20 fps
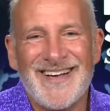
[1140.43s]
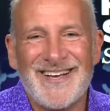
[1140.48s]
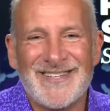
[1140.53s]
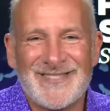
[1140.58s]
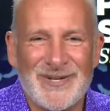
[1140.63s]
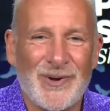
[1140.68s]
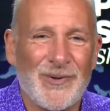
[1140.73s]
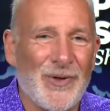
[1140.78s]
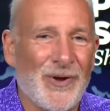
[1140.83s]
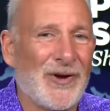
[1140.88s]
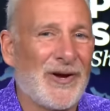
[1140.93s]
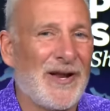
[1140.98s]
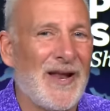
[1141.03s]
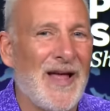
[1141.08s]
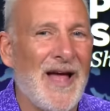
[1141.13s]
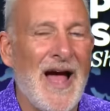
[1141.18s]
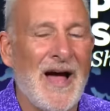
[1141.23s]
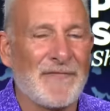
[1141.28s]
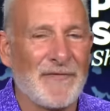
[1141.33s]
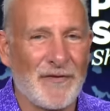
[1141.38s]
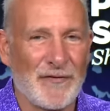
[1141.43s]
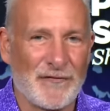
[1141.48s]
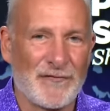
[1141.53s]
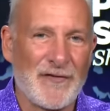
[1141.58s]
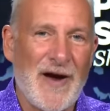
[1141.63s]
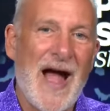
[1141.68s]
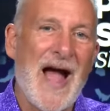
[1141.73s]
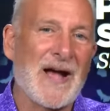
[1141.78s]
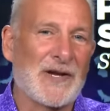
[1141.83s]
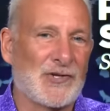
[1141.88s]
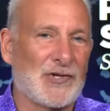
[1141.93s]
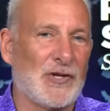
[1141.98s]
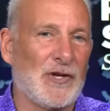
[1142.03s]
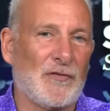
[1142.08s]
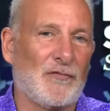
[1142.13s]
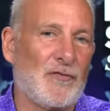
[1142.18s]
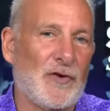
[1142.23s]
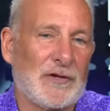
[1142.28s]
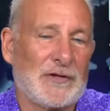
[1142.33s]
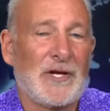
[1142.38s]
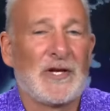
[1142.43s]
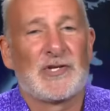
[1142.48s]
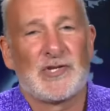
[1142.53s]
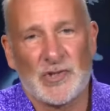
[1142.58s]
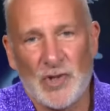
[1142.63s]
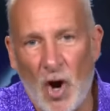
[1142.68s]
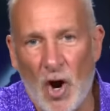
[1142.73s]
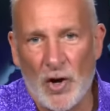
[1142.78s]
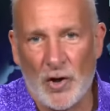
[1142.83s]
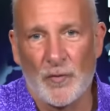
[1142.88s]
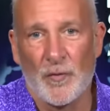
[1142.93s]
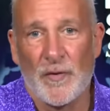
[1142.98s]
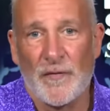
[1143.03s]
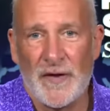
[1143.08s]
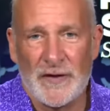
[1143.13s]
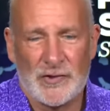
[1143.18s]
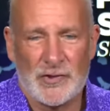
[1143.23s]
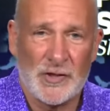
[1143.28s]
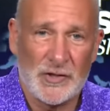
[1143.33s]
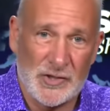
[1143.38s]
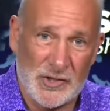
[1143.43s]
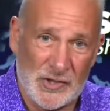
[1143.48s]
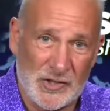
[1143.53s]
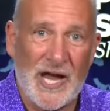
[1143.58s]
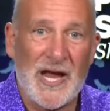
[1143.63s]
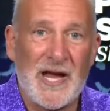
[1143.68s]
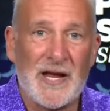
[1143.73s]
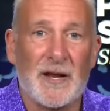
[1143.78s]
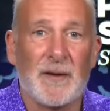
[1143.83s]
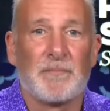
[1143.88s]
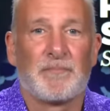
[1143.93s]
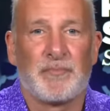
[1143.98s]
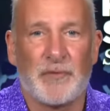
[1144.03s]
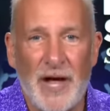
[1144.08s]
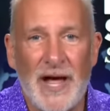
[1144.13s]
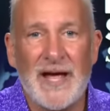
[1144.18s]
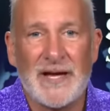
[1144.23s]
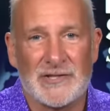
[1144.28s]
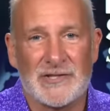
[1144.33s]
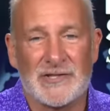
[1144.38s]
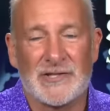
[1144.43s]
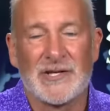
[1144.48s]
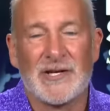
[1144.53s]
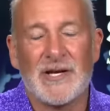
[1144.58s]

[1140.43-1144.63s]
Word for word: So they're going to have a fraction of what they started with. They should have stayed in place,